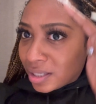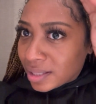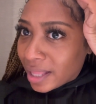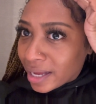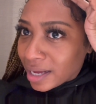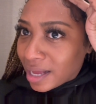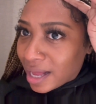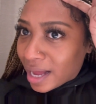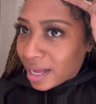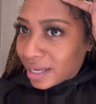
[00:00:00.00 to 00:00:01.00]
Like,
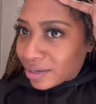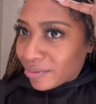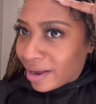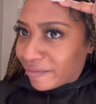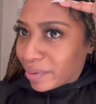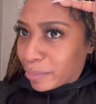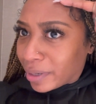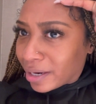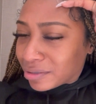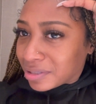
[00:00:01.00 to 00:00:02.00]
I don't have
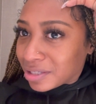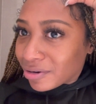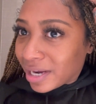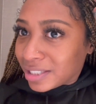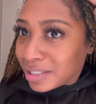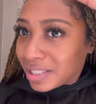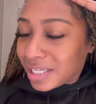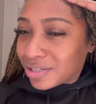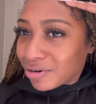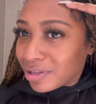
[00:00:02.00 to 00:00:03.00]
baby hairs, these are edges.
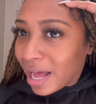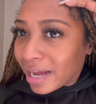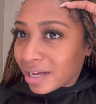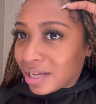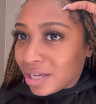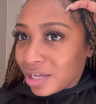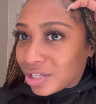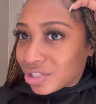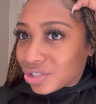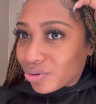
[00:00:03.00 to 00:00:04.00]
These are like
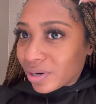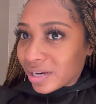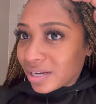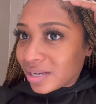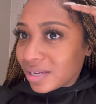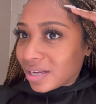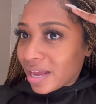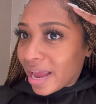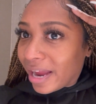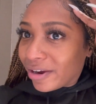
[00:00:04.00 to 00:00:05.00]
short
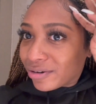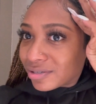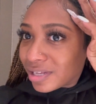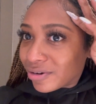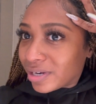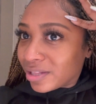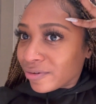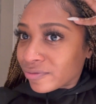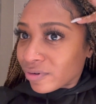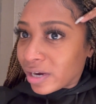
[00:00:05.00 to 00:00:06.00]
hairs that are in the
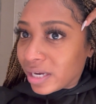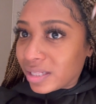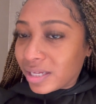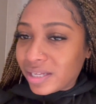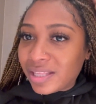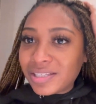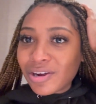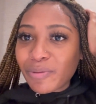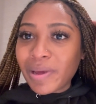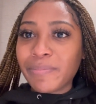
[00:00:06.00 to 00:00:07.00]
front. These
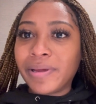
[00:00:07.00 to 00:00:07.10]
aren't baby